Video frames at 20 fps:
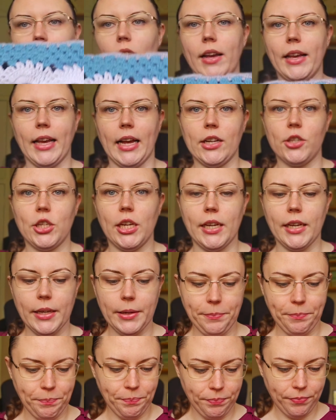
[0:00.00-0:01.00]
eye-catching,
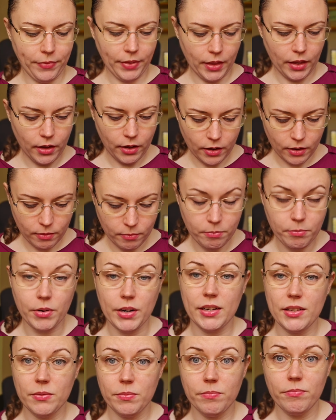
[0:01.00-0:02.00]

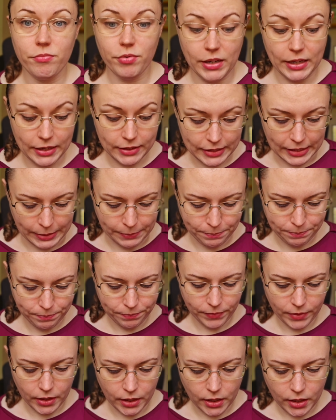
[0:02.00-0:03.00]
but it's pretty easy.
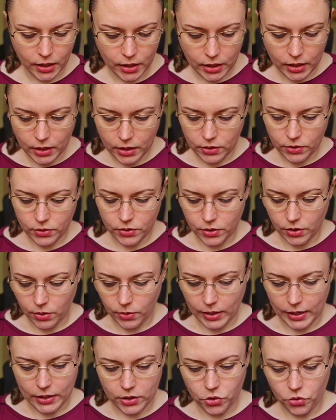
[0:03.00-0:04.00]
So
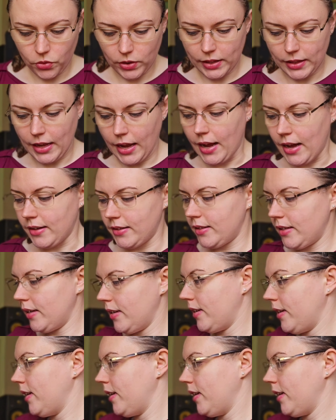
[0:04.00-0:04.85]
I enjoyed that.